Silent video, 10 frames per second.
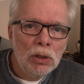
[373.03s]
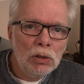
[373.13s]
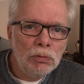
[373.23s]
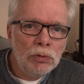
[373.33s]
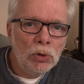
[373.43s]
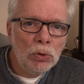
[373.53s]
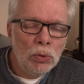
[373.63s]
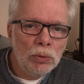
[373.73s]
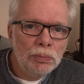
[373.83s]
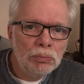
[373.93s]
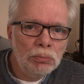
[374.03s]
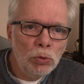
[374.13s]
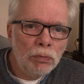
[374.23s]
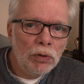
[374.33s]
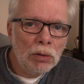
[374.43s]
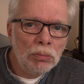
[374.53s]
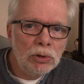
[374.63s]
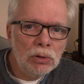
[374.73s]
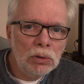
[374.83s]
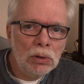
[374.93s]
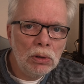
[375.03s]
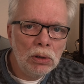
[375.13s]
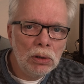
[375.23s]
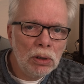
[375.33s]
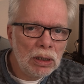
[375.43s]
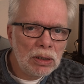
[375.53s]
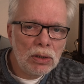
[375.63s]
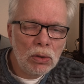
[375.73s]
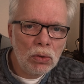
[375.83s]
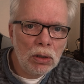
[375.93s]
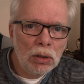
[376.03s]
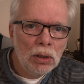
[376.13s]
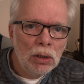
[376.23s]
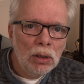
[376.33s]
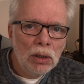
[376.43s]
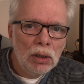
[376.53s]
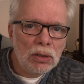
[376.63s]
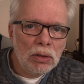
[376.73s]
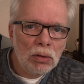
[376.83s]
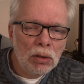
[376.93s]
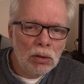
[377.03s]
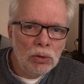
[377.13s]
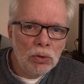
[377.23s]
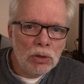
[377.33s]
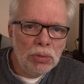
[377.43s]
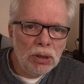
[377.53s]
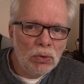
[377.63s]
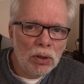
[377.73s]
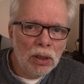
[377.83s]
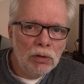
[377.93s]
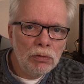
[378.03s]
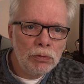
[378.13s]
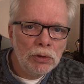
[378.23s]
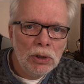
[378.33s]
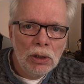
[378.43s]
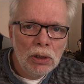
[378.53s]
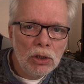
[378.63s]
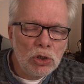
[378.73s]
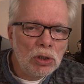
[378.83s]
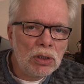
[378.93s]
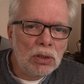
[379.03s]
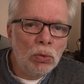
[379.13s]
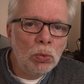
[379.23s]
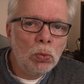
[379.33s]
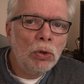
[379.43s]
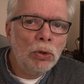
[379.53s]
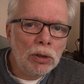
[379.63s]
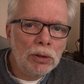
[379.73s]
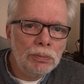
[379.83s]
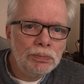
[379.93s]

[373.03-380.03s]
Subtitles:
if you move them to a NAS or external USB drive. It just don't work.